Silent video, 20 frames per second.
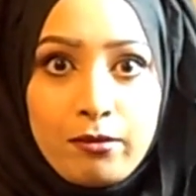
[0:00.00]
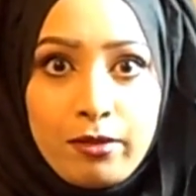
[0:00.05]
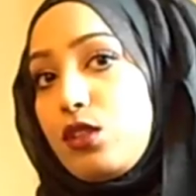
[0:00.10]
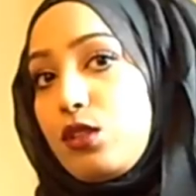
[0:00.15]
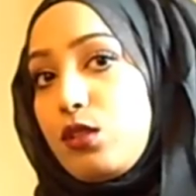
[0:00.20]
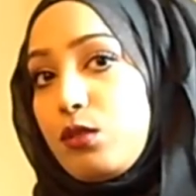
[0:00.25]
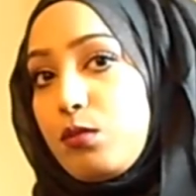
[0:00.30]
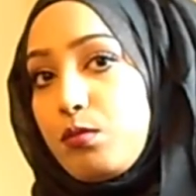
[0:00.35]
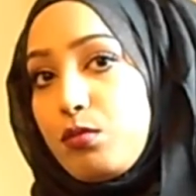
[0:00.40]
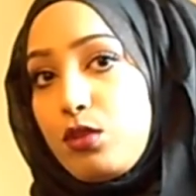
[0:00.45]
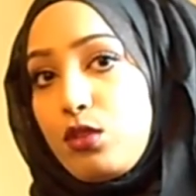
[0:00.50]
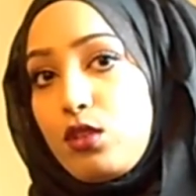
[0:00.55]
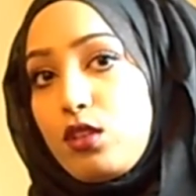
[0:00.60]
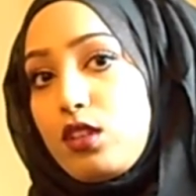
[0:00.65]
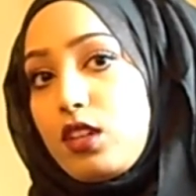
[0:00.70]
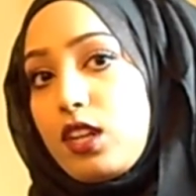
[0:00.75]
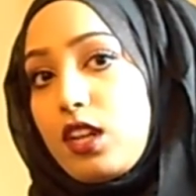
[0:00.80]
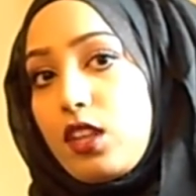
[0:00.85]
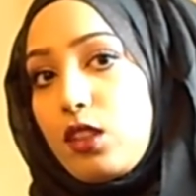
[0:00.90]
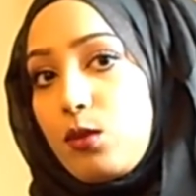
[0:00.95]
You put
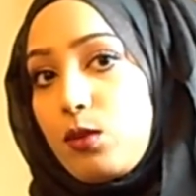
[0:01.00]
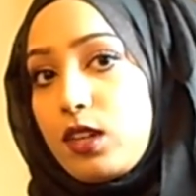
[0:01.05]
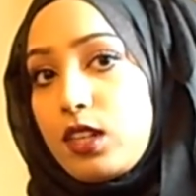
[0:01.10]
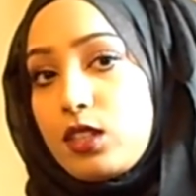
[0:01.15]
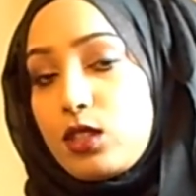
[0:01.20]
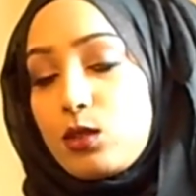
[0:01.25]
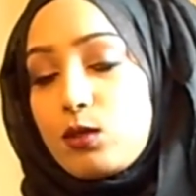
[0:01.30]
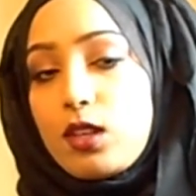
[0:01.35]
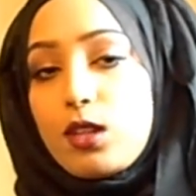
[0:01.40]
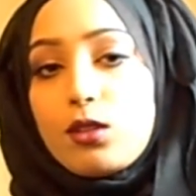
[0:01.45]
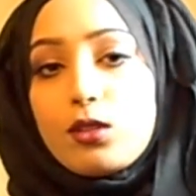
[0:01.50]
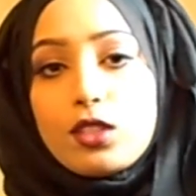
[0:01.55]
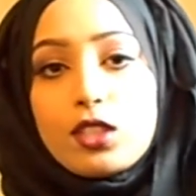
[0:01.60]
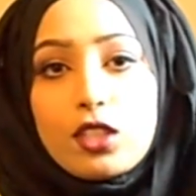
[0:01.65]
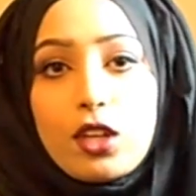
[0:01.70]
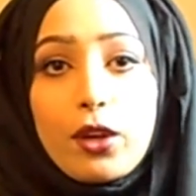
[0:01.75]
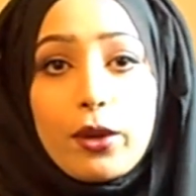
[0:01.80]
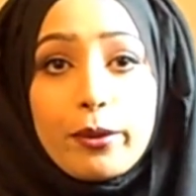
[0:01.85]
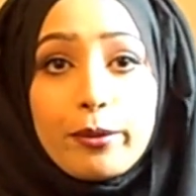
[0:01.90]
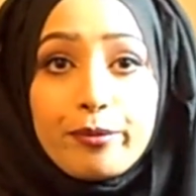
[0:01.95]
another one as well.
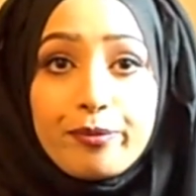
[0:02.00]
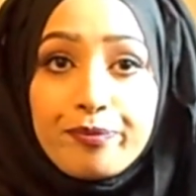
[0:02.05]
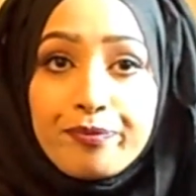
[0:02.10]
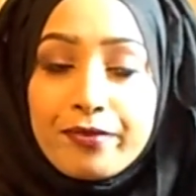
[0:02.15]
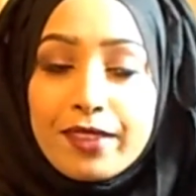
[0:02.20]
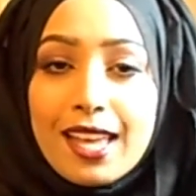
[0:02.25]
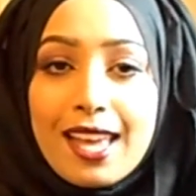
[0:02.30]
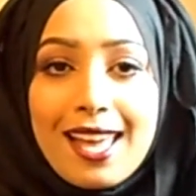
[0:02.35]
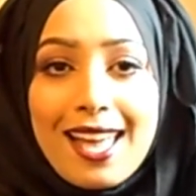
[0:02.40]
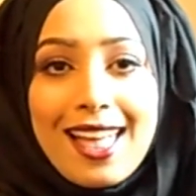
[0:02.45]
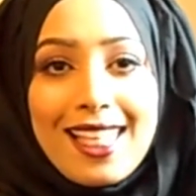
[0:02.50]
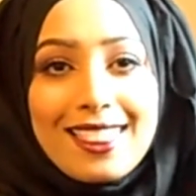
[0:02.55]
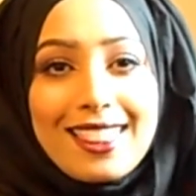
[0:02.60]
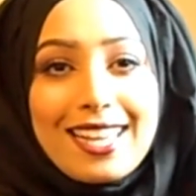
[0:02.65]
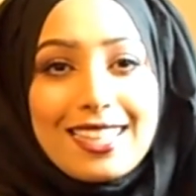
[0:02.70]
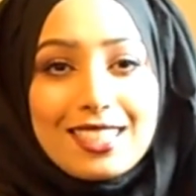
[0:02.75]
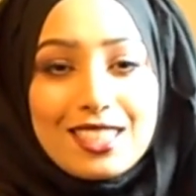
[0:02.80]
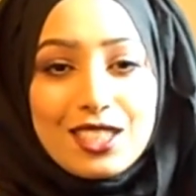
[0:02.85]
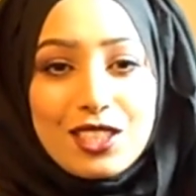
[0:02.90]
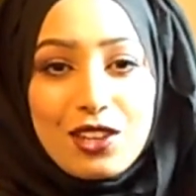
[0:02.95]
So
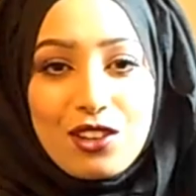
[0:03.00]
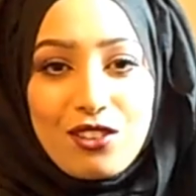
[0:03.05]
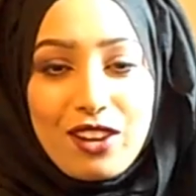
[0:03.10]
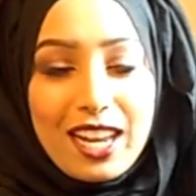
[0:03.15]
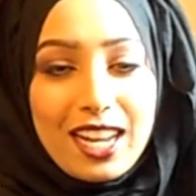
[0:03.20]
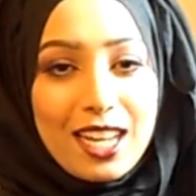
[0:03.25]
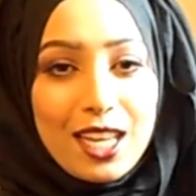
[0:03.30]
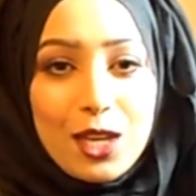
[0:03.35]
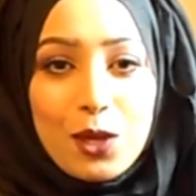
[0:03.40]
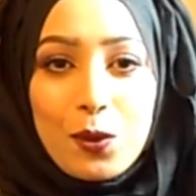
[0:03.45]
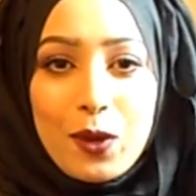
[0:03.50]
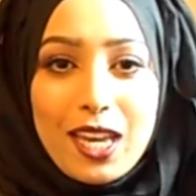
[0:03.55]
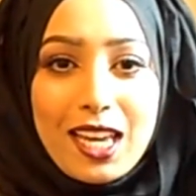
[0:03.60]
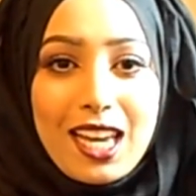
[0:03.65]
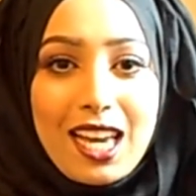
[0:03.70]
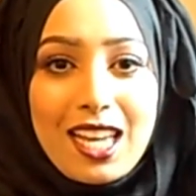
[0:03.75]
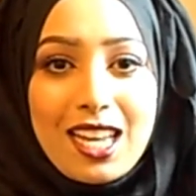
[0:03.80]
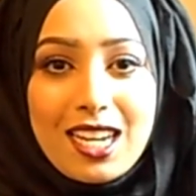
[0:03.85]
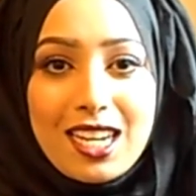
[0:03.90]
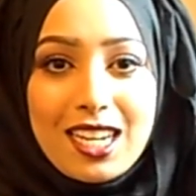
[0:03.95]
that's a really
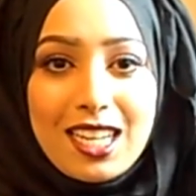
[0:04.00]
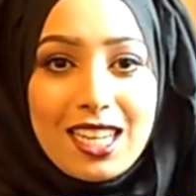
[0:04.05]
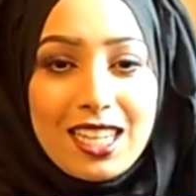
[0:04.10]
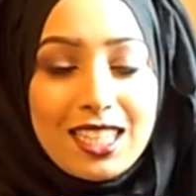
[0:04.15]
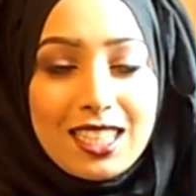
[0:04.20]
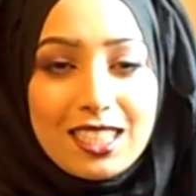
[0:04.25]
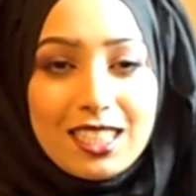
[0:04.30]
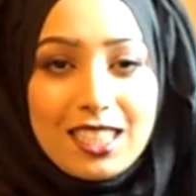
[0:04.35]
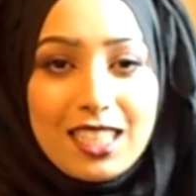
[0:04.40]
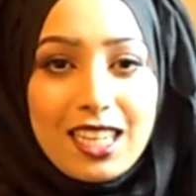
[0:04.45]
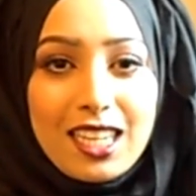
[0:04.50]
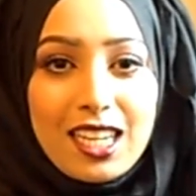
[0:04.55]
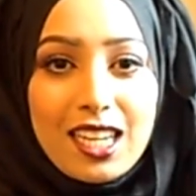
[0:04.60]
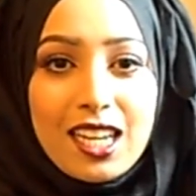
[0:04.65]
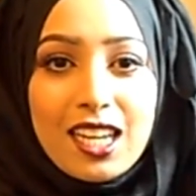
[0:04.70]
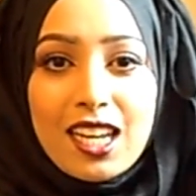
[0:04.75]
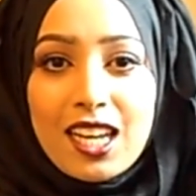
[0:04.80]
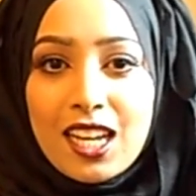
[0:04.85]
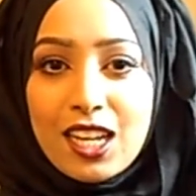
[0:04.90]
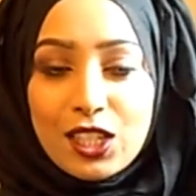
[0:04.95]
quick and easy
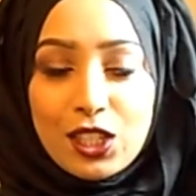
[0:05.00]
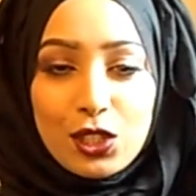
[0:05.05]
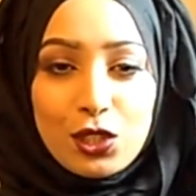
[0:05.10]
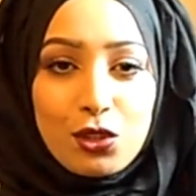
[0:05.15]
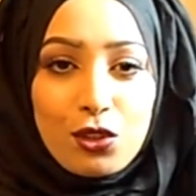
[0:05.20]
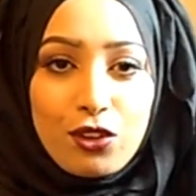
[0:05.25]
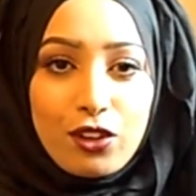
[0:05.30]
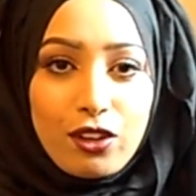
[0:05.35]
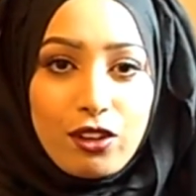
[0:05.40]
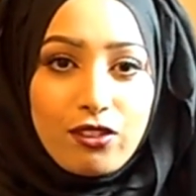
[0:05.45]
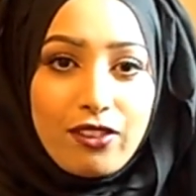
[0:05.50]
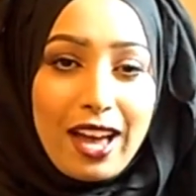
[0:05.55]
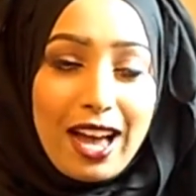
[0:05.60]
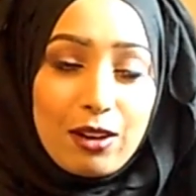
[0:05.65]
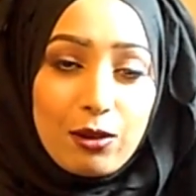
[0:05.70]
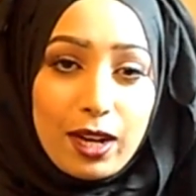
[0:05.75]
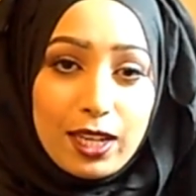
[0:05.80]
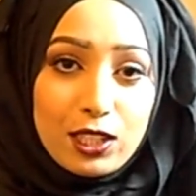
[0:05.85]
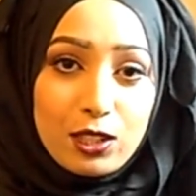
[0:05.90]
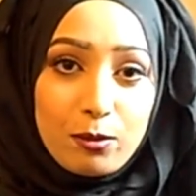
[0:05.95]
tutorial of
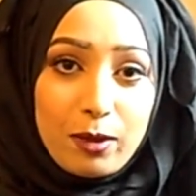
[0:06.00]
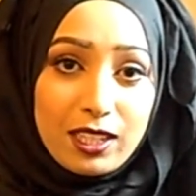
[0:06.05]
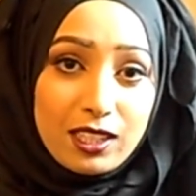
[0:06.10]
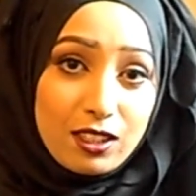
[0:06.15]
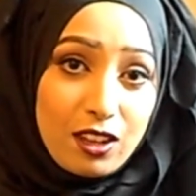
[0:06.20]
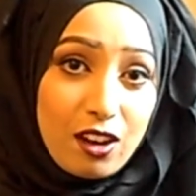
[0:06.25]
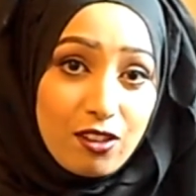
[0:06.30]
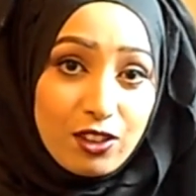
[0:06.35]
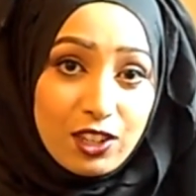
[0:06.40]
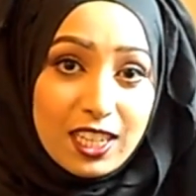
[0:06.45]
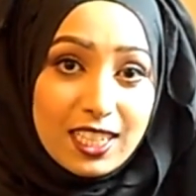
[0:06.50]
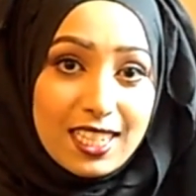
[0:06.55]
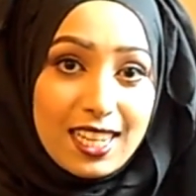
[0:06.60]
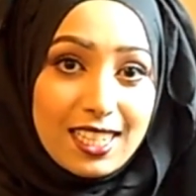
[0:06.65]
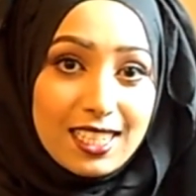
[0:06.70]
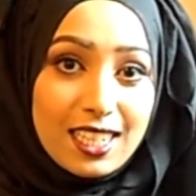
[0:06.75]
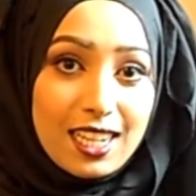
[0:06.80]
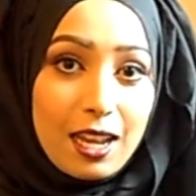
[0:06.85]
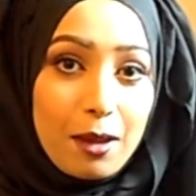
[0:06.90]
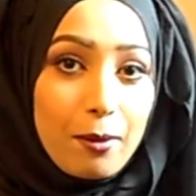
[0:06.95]
how I do my scarf on a
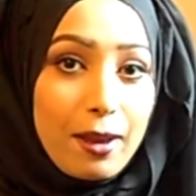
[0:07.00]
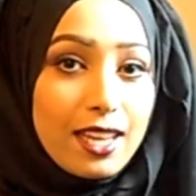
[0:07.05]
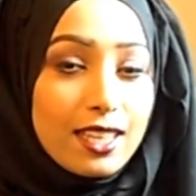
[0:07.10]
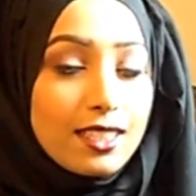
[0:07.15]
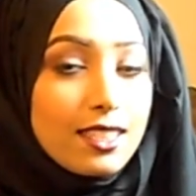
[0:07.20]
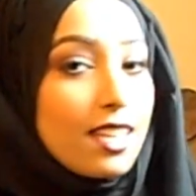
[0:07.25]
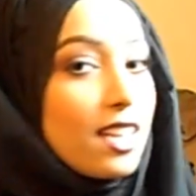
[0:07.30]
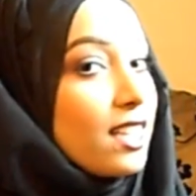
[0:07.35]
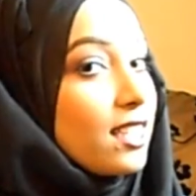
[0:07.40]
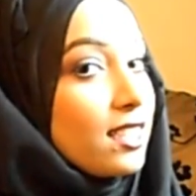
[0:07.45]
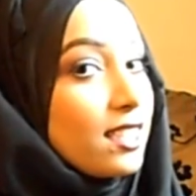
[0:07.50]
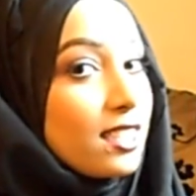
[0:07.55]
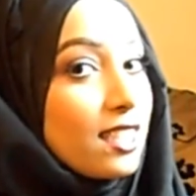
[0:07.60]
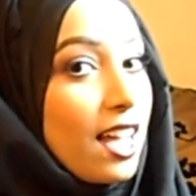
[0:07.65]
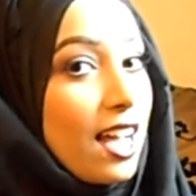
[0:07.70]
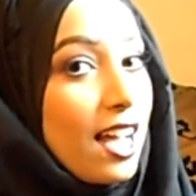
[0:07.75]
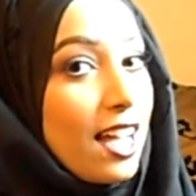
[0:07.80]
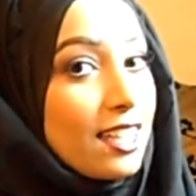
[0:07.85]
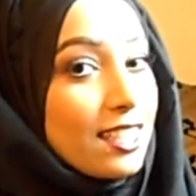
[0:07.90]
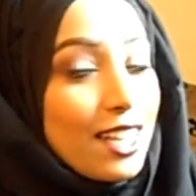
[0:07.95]
day-to-day basis,
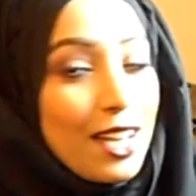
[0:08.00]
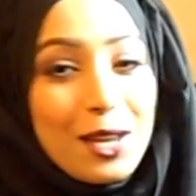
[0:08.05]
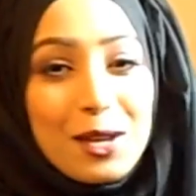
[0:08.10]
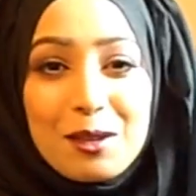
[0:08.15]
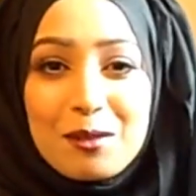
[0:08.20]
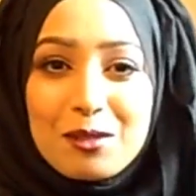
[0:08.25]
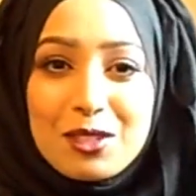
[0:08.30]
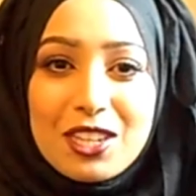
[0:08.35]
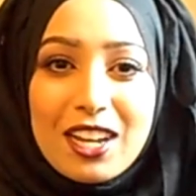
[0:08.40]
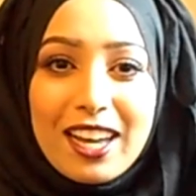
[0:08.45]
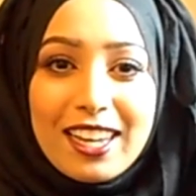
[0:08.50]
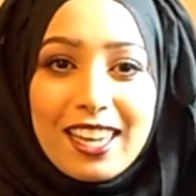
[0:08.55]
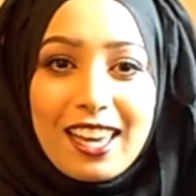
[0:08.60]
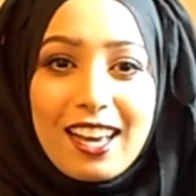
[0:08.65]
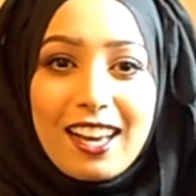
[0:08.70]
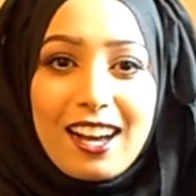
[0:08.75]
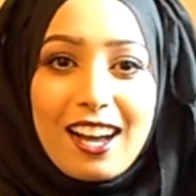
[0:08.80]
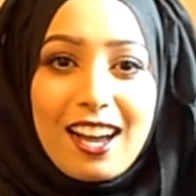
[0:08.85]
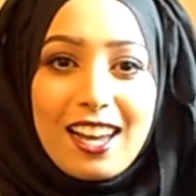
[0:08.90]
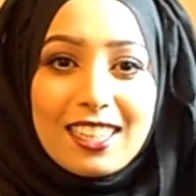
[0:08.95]
and I hope you like it,
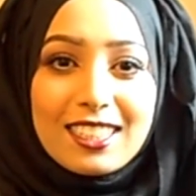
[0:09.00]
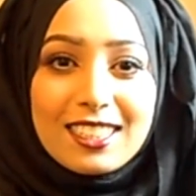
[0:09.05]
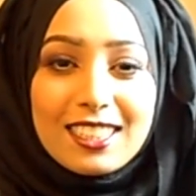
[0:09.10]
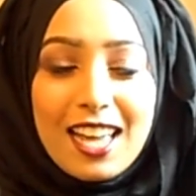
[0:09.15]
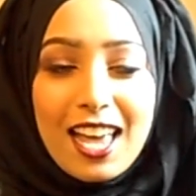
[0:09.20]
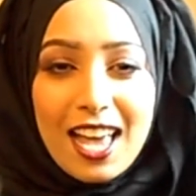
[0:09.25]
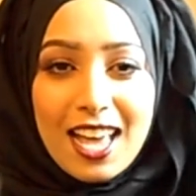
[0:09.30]
guys.